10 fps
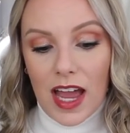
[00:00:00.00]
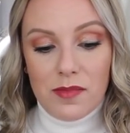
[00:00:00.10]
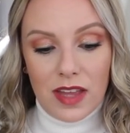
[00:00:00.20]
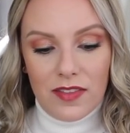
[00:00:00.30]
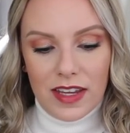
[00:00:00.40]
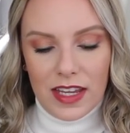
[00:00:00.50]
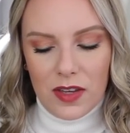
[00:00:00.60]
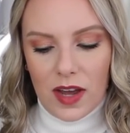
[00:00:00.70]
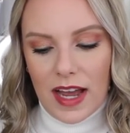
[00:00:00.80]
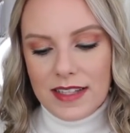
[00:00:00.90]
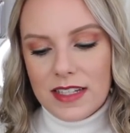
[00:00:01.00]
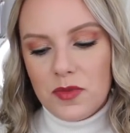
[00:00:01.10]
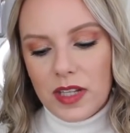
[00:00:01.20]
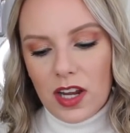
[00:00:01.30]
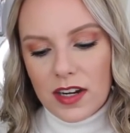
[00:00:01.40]
I'm loving it, you guys.
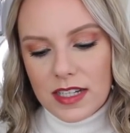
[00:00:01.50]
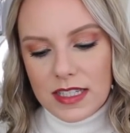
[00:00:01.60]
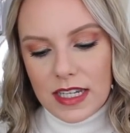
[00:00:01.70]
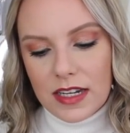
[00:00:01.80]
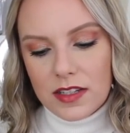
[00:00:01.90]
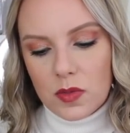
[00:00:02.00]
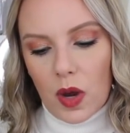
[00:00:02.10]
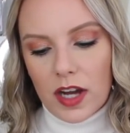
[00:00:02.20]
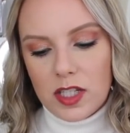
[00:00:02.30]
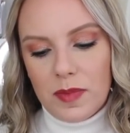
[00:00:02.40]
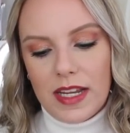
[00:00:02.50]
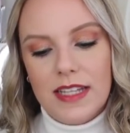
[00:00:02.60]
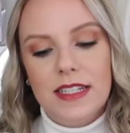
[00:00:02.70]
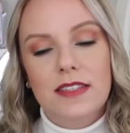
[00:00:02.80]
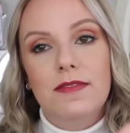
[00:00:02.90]
It's really hard to see in a swatch
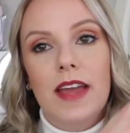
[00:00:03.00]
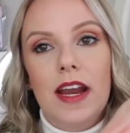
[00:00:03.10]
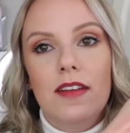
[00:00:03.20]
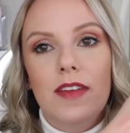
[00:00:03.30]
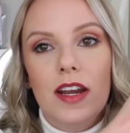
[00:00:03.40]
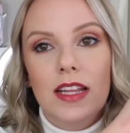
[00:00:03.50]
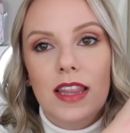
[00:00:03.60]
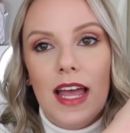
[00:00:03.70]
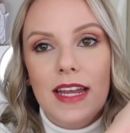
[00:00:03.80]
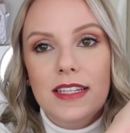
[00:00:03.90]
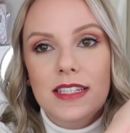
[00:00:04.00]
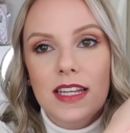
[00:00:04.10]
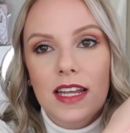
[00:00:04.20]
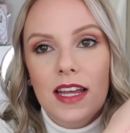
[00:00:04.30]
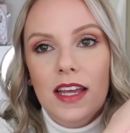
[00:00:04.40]
because it's very, very
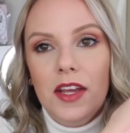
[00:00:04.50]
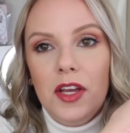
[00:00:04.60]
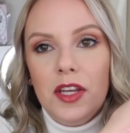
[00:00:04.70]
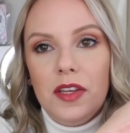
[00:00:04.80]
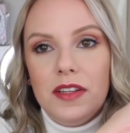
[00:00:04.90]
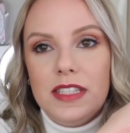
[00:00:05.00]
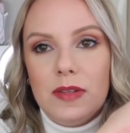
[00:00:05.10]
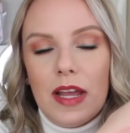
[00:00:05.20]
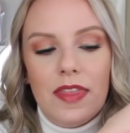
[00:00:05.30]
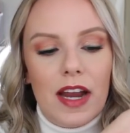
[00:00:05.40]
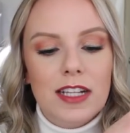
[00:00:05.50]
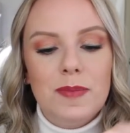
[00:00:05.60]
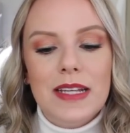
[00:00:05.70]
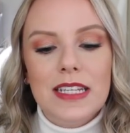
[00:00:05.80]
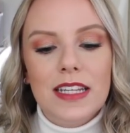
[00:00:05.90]
light. You can see right there.
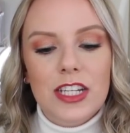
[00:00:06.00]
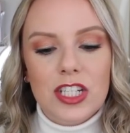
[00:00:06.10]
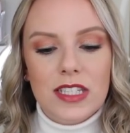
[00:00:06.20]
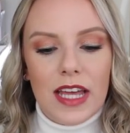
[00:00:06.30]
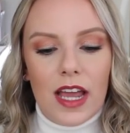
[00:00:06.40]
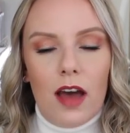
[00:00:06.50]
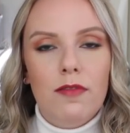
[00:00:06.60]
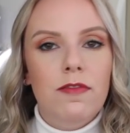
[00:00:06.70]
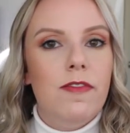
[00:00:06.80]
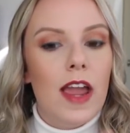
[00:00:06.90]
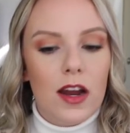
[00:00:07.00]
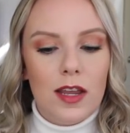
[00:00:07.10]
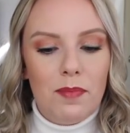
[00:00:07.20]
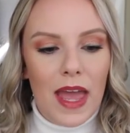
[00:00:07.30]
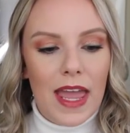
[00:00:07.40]
It's basically just like a
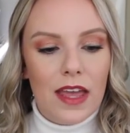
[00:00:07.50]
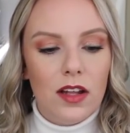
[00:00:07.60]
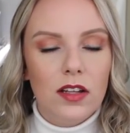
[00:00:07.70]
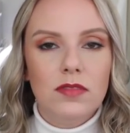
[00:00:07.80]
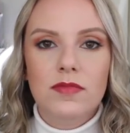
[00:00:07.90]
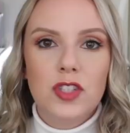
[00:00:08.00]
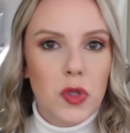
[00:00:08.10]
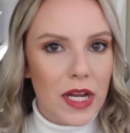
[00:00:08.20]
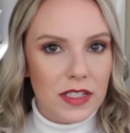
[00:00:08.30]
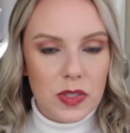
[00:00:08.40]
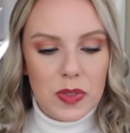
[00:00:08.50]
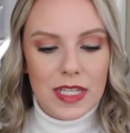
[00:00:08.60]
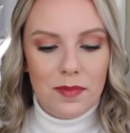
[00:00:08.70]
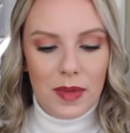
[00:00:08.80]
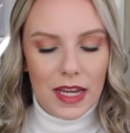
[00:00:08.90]
very pale,
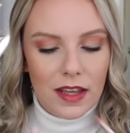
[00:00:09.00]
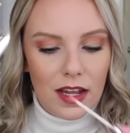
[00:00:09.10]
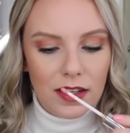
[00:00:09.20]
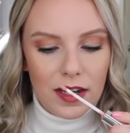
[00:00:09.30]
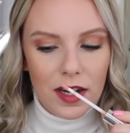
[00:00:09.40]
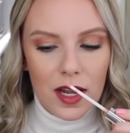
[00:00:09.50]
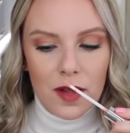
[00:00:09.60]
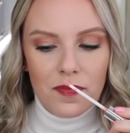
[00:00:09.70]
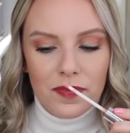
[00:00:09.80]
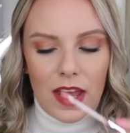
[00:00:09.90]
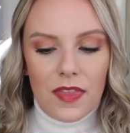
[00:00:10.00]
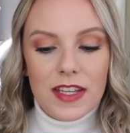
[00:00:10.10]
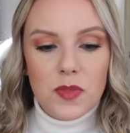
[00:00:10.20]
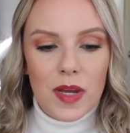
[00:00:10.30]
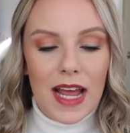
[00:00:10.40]
translucent pink color. Now
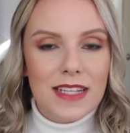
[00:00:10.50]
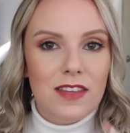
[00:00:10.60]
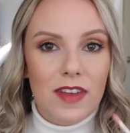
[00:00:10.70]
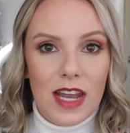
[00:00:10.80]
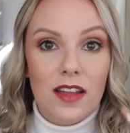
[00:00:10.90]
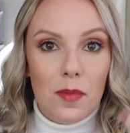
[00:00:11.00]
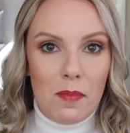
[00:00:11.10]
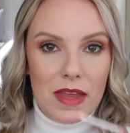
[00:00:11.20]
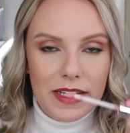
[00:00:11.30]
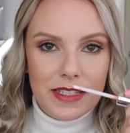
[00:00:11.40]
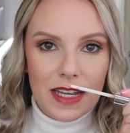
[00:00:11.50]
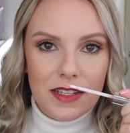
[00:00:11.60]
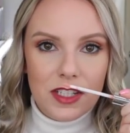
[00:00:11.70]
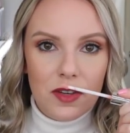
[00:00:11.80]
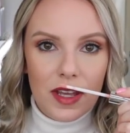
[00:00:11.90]
this one has a vanilla mint
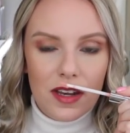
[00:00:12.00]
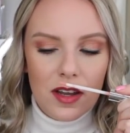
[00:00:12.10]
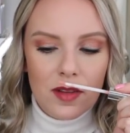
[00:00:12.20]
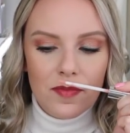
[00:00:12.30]
scent to it.